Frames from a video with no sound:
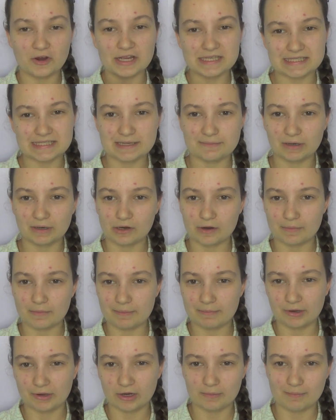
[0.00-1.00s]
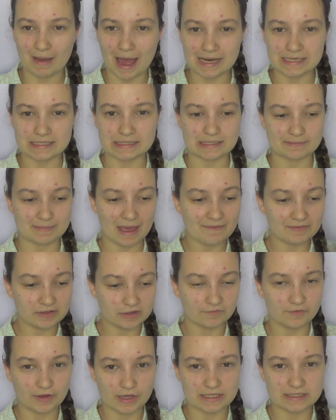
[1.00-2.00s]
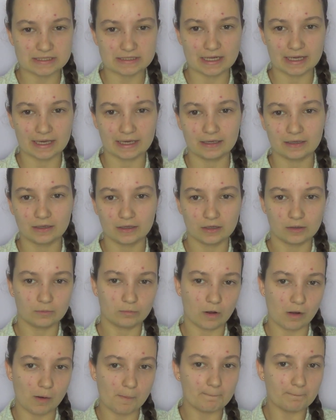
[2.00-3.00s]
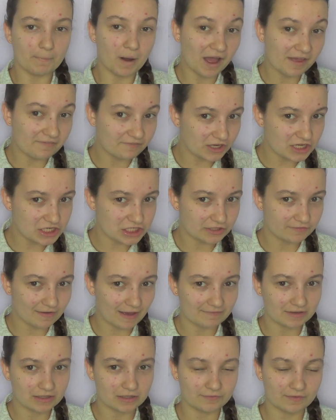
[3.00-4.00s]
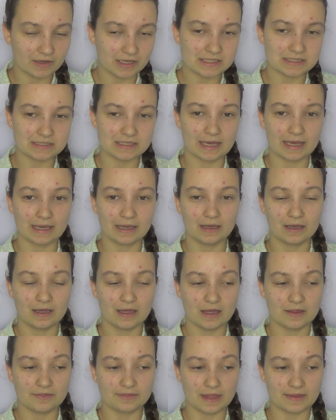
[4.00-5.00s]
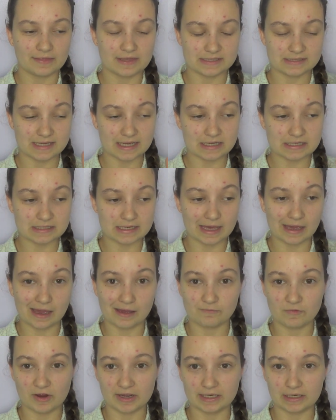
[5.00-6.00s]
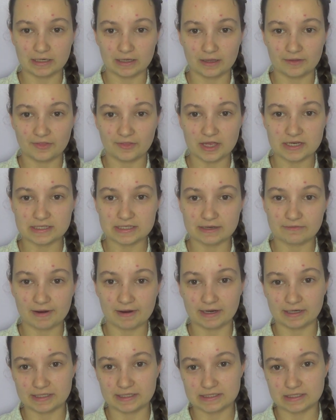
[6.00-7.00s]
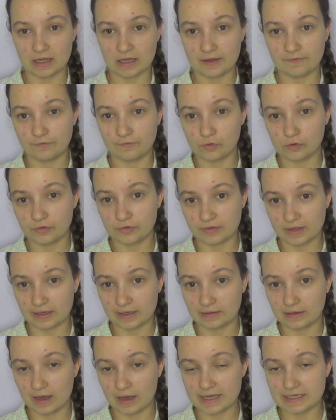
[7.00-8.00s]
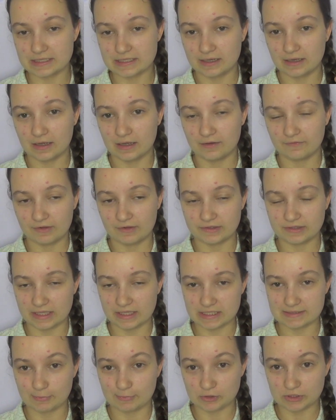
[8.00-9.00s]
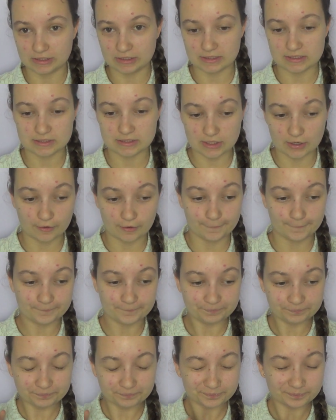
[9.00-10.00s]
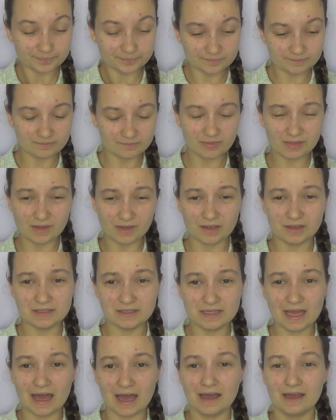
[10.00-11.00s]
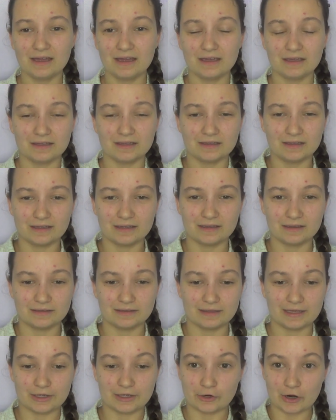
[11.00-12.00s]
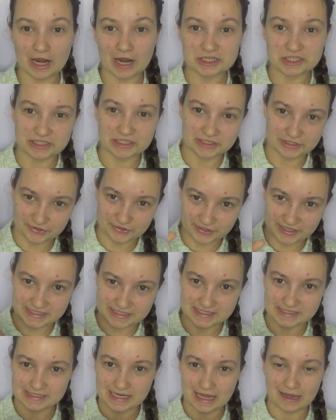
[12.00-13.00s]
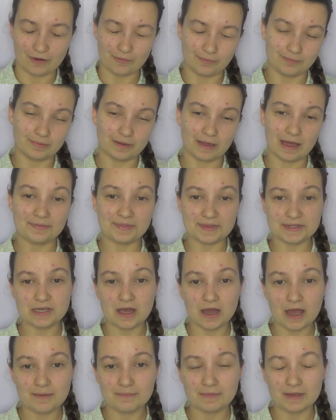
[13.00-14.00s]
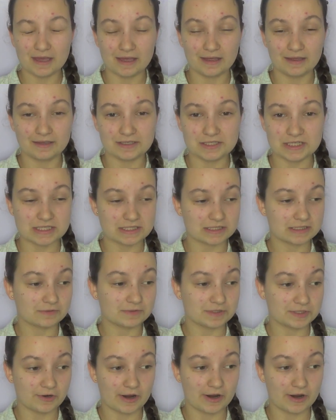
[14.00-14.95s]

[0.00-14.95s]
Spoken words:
similar in my period patterns. I'm heavy the first day, well, my version of heavy the first day. Then the second day I'm regular, third day regular slight, fourth day light, fifth day spotting. So, yeah, it gradually decreases now. But at the time, it just was